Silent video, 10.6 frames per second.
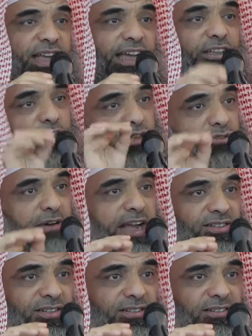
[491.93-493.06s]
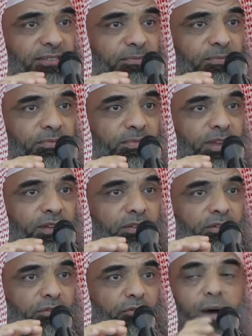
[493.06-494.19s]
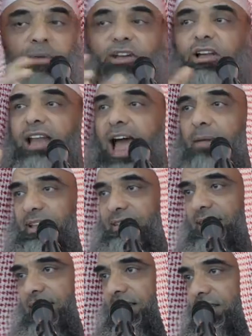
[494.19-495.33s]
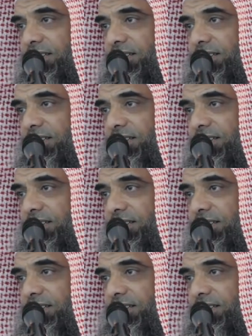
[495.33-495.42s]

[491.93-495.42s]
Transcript: a distress from a calamity,